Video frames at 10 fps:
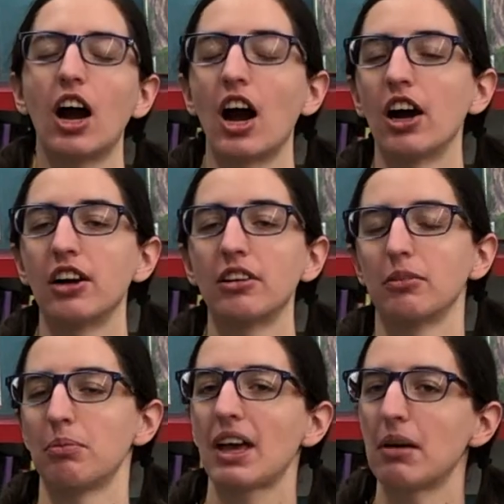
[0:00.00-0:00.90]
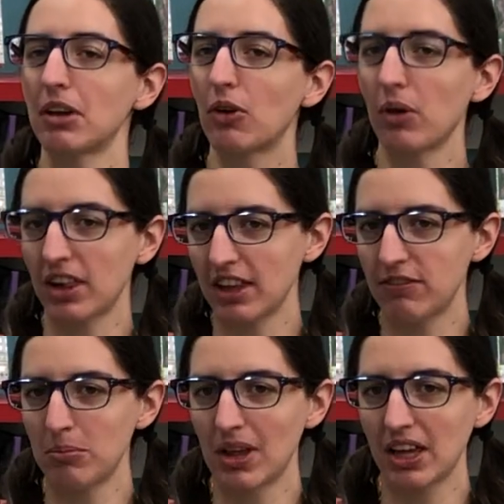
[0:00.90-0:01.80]
are becoming quickly
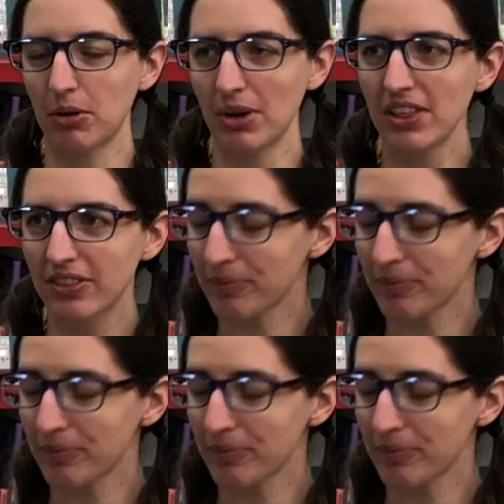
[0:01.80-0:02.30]
familiar with.